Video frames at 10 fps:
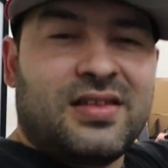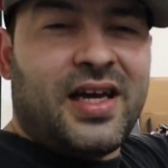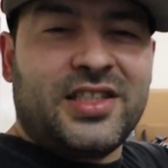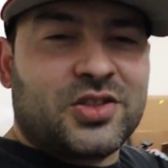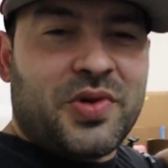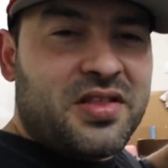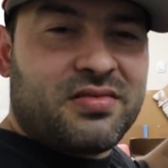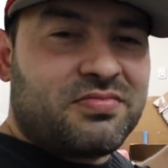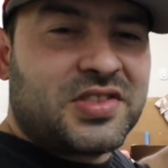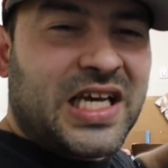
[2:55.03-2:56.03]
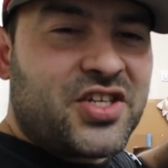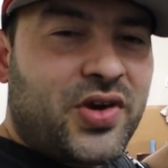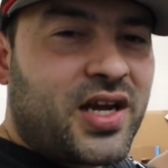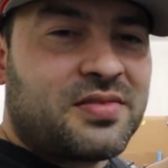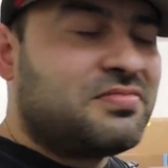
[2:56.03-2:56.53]
I just went
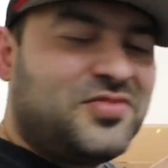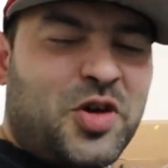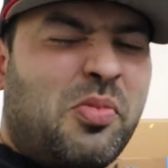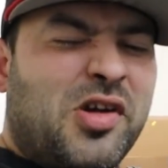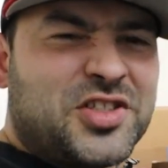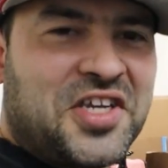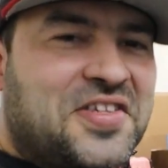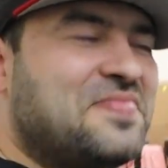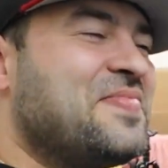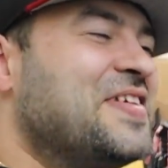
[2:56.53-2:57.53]
sidetracked, do apologize.